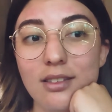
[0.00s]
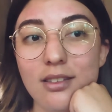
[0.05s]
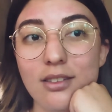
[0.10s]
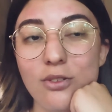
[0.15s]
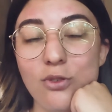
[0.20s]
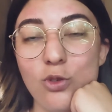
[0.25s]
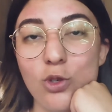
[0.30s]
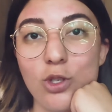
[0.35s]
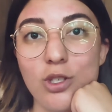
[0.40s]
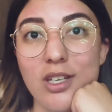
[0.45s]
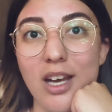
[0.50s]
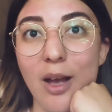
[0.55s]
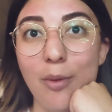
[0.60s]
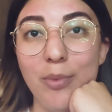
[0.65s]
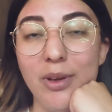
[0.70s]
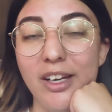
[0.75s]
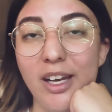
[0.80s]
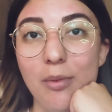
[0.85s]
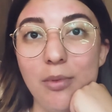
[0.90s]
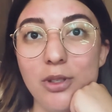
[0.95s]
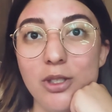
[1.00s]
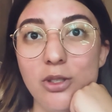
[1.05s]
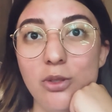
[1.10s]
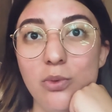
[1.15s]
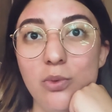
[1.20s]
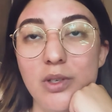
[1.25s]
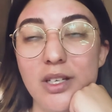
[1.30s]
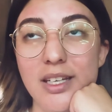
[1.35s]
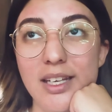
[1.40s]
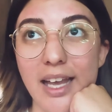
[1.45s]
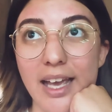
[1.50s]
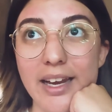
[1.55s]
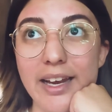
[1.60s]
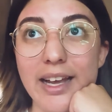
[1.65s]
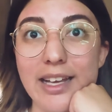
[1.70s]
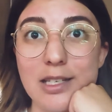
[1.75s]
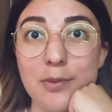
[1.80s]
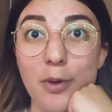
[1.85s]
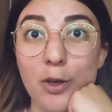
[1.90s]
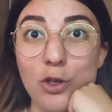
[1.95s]
just not being able to get
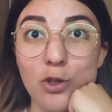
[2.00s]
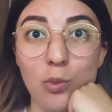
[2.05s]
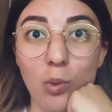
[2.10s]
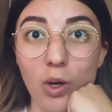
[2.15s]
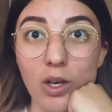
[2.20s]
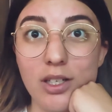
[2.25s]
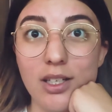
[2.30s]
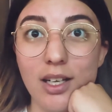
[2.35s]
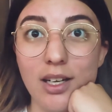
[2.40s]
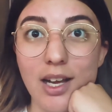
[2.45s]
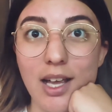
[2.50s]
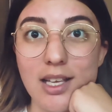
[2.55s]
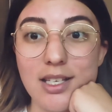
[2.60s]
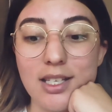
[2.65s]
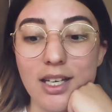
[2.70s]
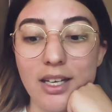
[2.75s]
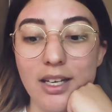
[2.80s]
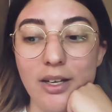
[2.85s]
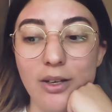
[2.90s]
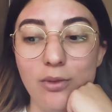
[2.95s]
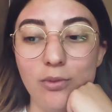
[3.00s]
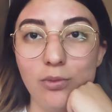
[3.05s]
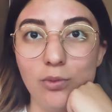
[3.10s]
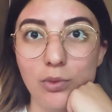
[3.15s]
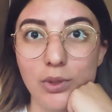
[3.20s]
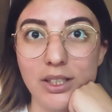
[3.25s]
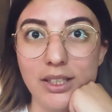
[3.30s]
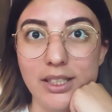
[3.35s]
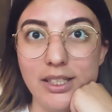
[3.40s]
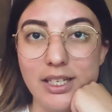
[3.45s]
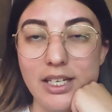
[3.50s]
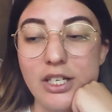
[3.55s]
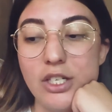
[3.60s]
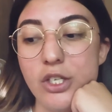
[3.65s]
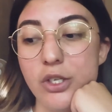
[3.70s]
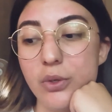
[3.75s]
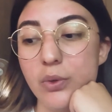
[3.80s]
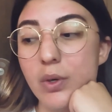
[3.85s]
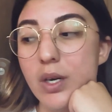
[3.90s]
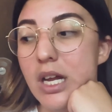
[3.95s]
as much work done as I really need
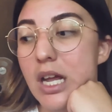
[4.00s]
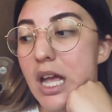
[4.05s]
to.